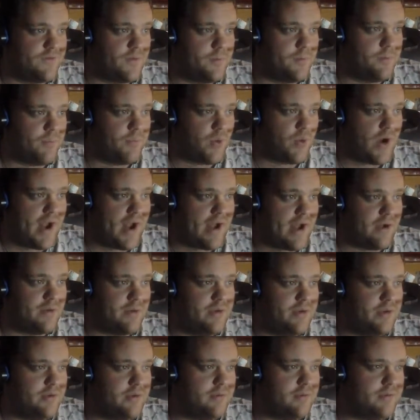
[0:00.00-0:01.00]

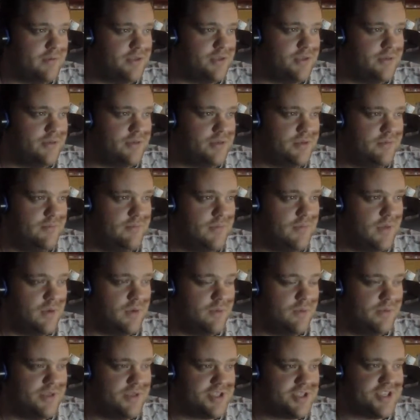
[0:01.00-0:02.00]
brown,
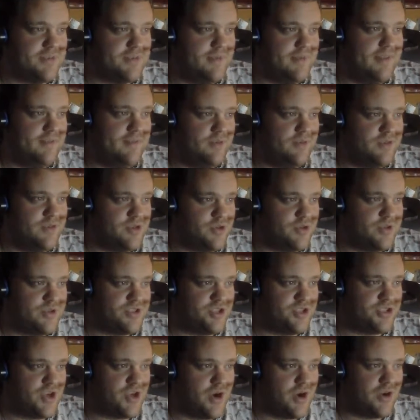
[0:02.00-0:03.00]
something, there's
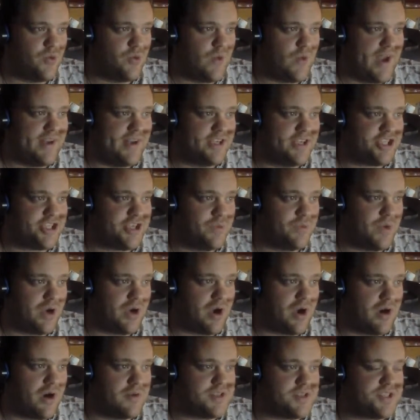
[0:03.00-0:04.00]
a dark reddish in
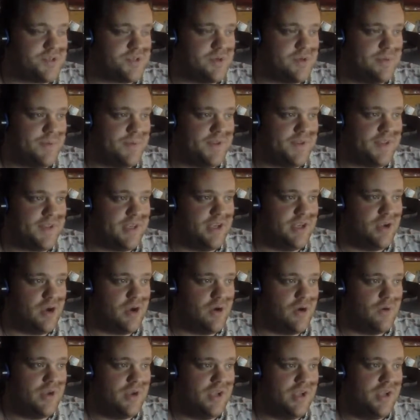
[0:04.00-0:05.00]
regards to it, but then you
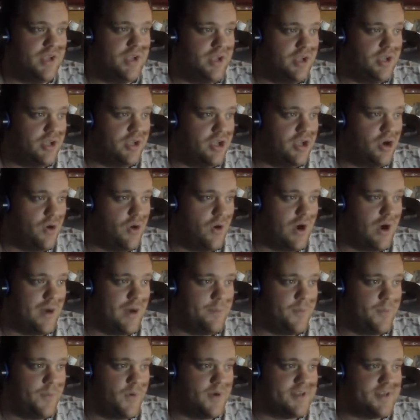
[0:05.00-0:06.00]
go
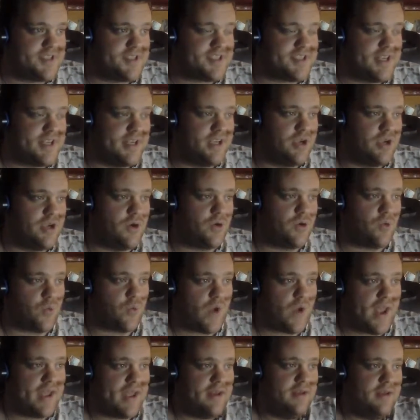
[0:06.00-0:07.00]
upwards and you go to
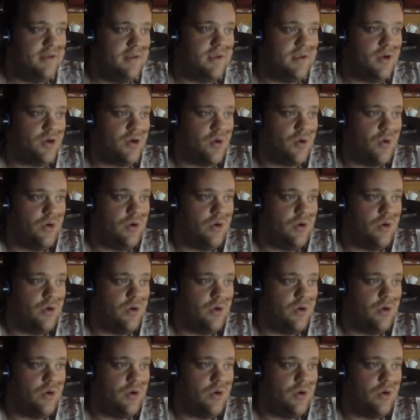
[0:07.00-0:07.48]
red, you go to